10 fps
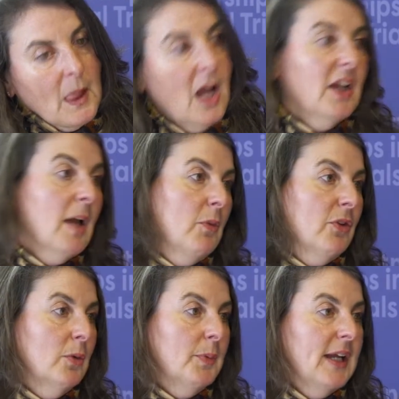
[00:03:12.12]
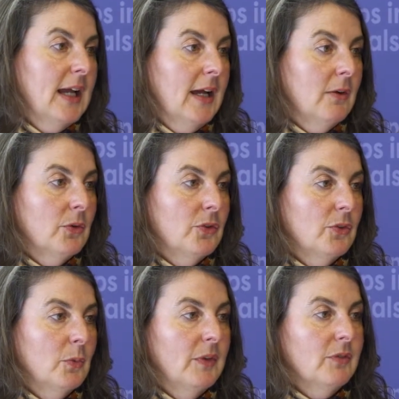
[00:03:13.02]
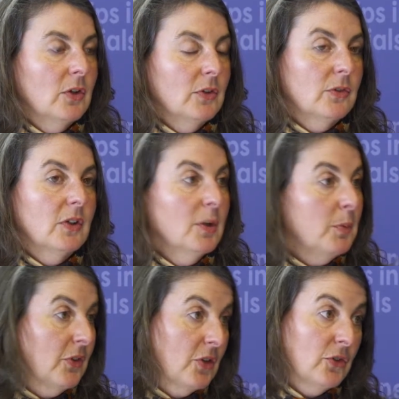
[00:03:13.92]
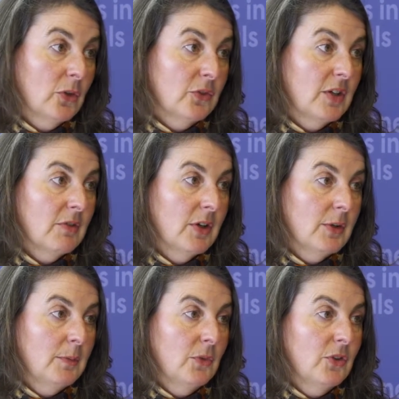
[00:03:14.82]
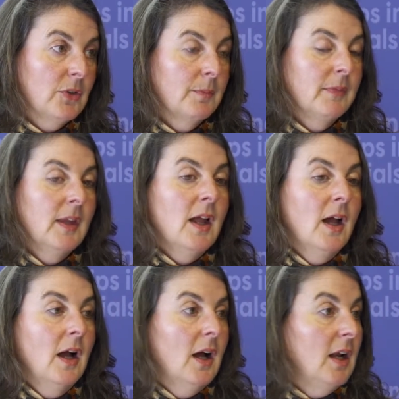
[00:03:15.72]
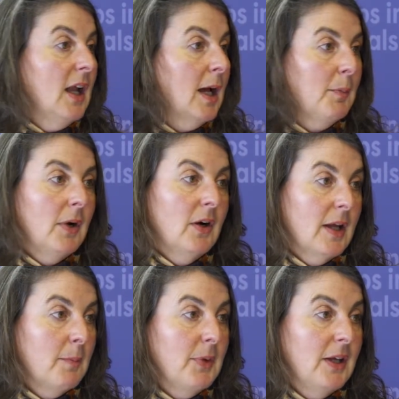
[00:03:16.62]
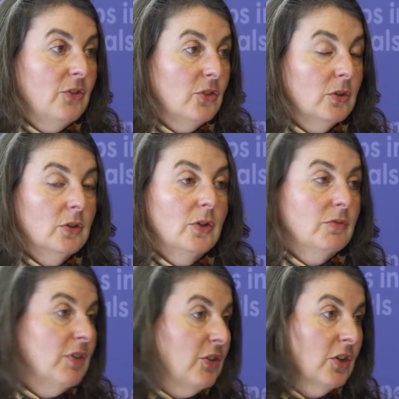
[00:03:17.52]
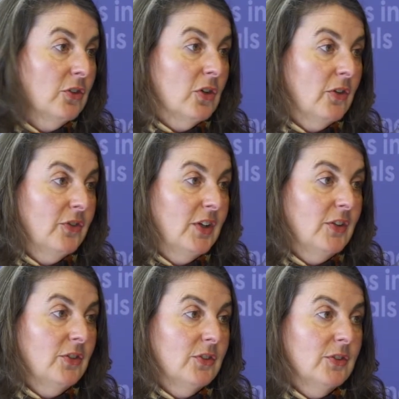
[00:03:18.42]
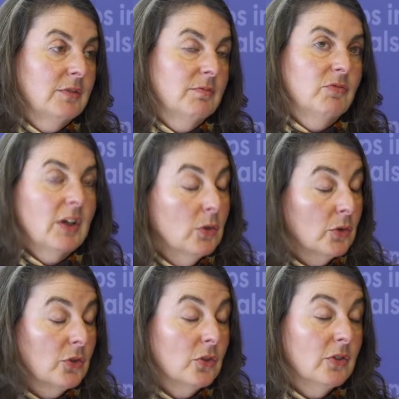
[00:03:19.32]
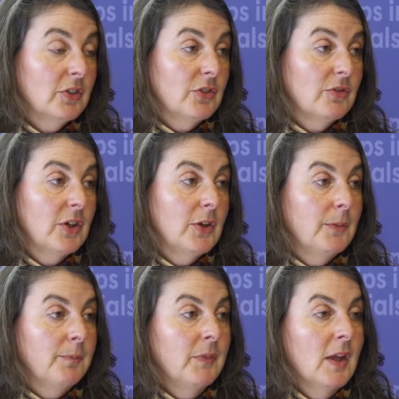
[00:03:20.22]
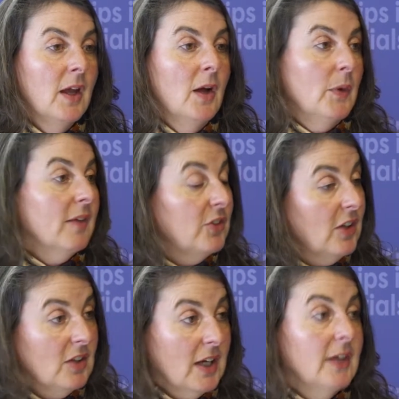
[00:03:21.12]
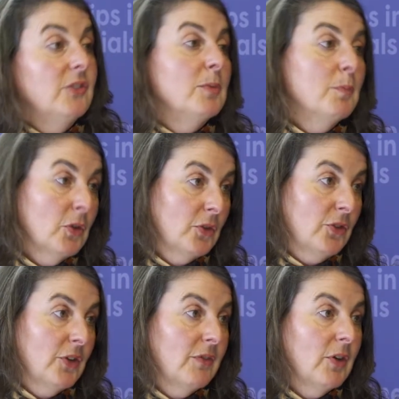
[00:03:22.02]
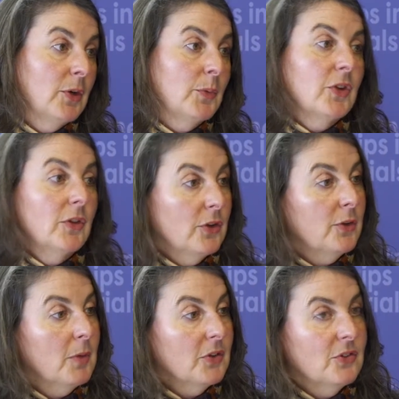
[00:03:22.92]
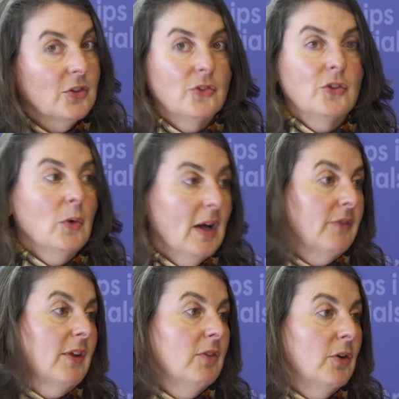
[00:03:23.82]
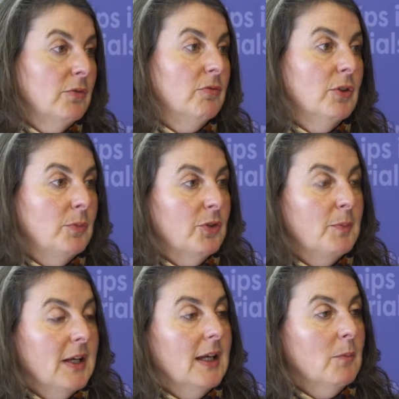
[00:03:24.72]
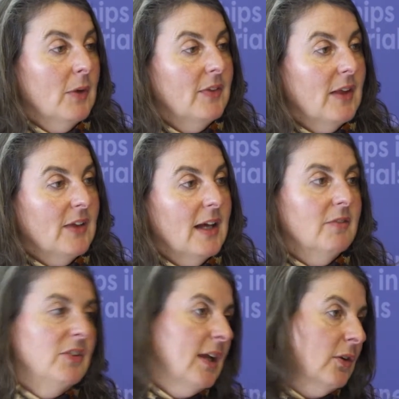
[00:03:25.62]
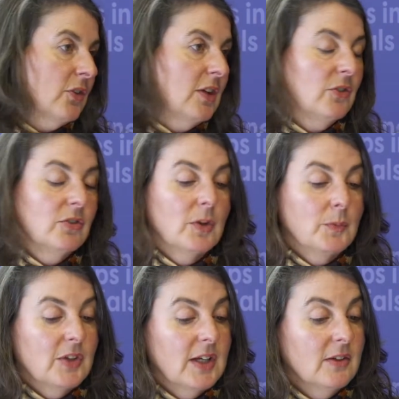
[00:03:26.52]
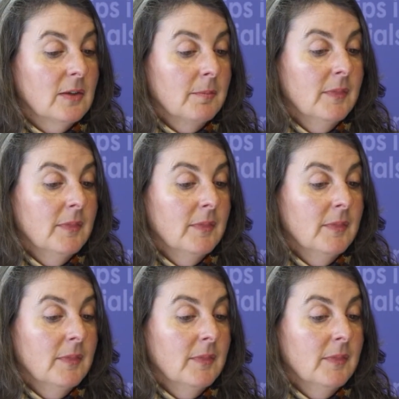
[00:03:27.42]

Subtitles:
Again, with Albany House, we've got a couple of consulting rooms, a lab, IMP store, research office, record storage room. We have a dedicated monitoring room so that the monitors do have their own room to be in when they're there and they're not interrupted.